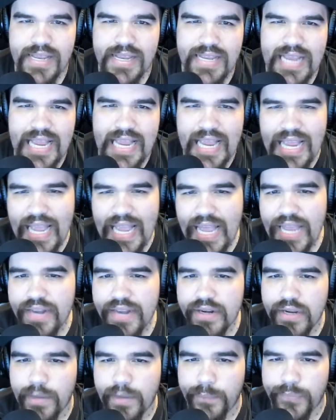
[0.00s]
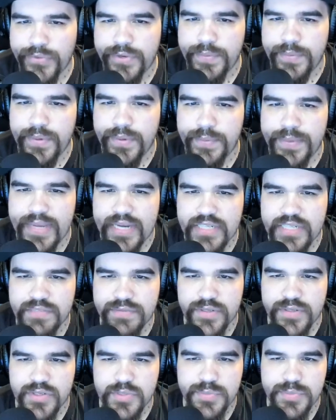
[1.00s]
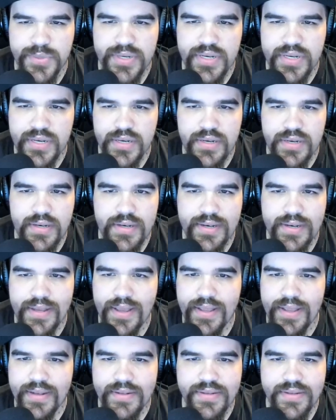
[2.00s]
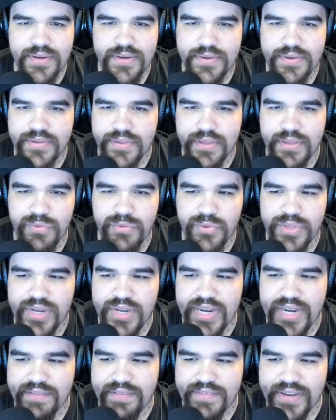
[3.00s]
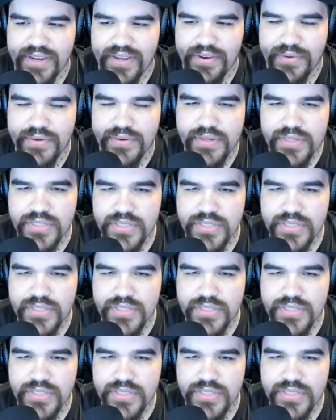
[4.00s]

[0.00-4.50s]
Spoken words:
had a couple of WWE action figures, but not near the level that I have now.